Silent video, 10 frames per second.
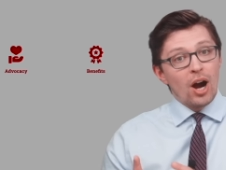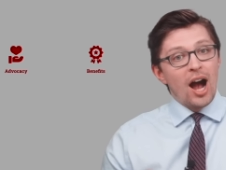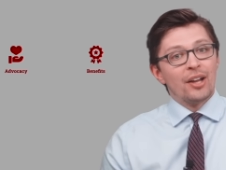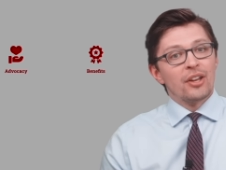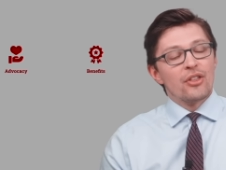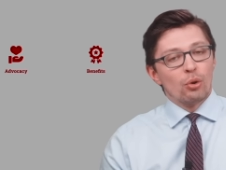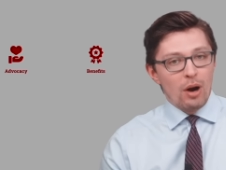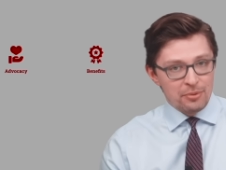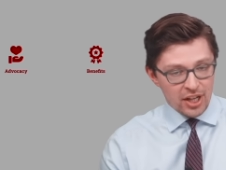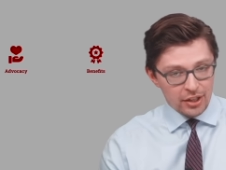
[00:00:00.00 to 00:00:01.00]
on their
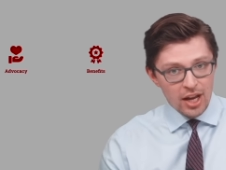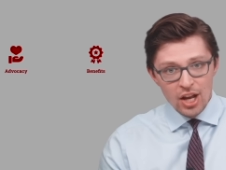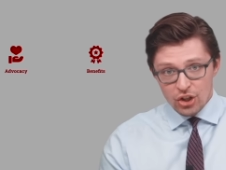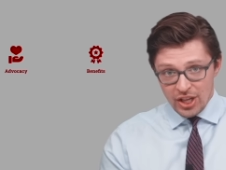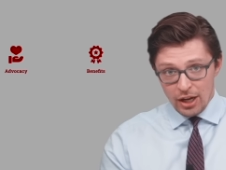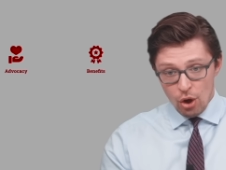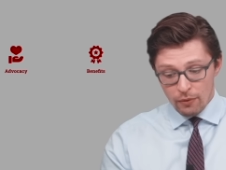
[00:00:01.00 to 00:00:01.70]
website. Just head on over